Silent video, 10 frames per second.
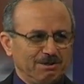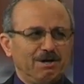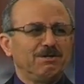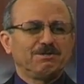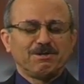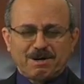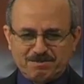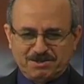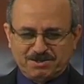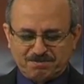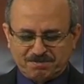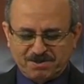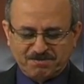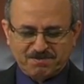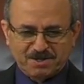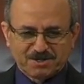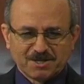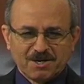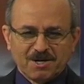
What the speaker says: Islam is the perfect,